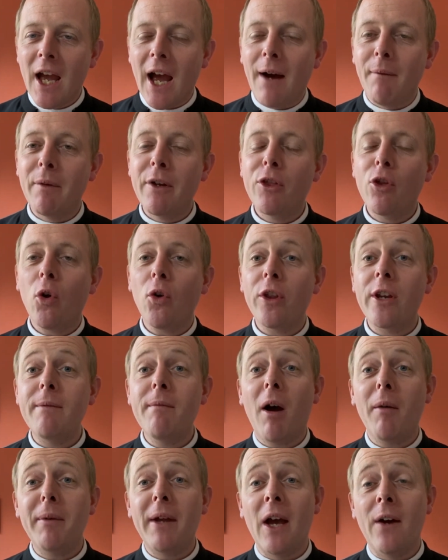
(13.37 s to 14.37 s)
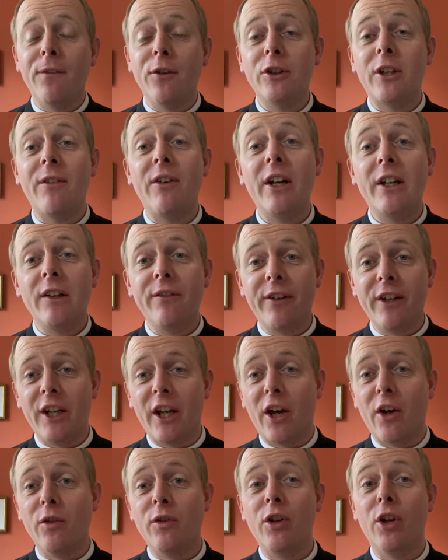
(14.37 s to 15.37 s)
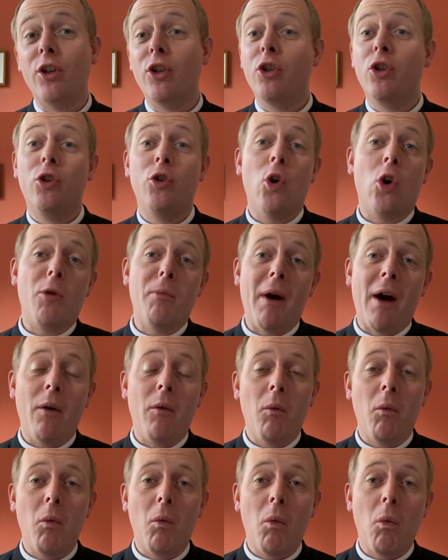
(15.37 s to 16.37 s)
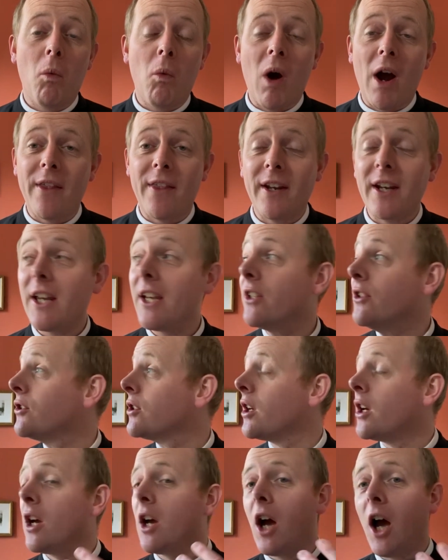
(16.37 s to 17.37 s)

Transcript: And we thought that it might be helpful to have a little video to talk about why that is,